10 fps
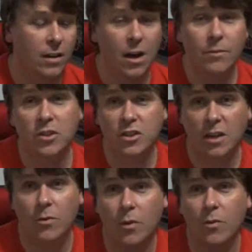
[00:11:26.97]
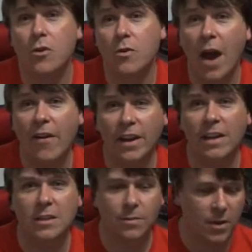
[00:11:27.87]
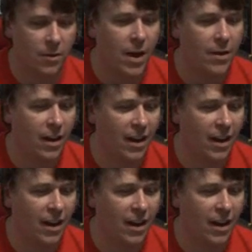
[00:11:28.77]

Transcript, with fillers: I must check who Eric is, by the way.